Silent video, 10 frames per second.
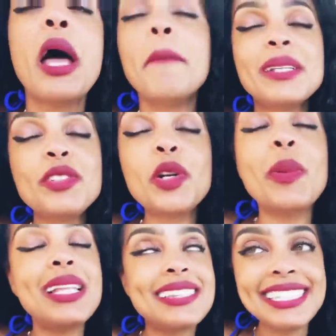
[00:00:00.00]
But you know
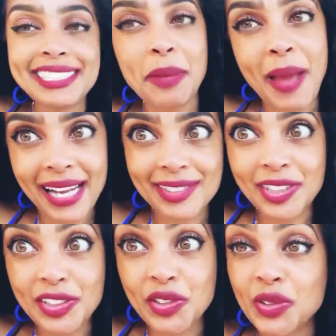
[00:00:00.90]
what? Let's get back into
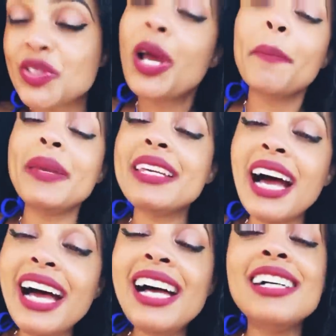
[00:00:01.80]
the juice
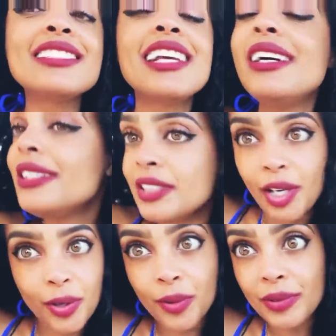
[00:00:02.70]
because,
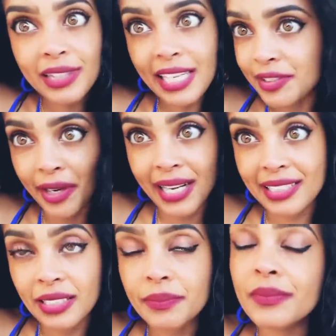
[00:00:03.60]
yo, they tried
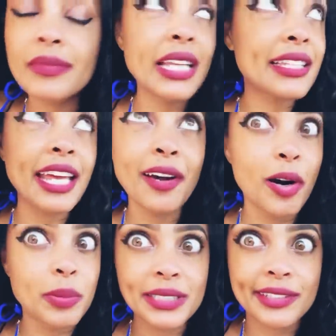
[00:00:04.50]
it like they
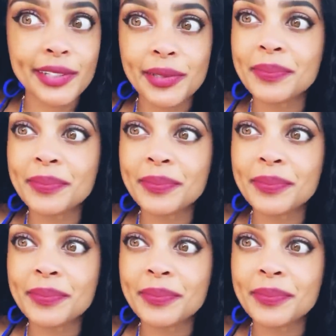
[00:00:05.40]
always do.